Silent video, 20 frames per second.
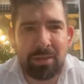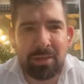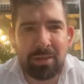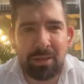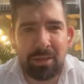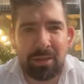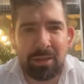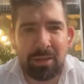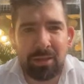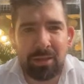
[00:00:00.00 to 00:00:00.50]

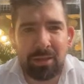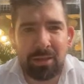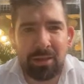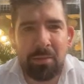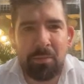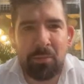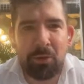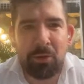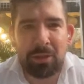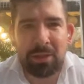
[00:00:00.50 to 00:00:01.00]
It's
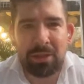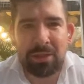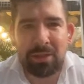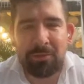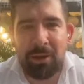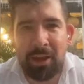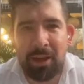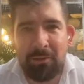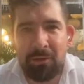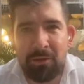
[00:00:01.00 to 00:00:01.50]
the
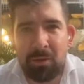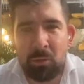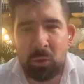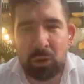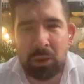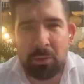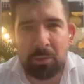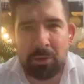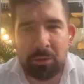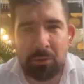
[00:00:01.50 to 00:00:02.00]
importance of
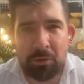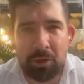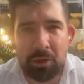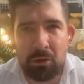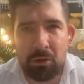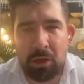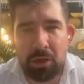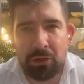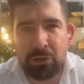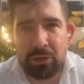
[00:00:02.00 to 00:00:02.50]
having multiple
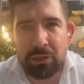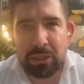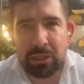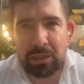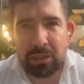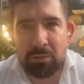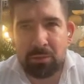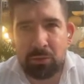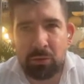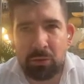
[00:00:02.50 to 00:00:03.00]

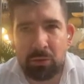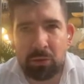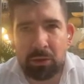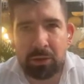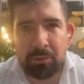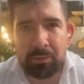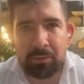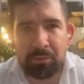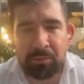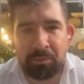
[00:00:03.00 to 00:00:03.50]
regulations as a
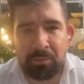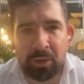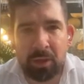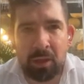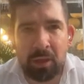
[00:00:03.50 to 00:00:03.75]
broker.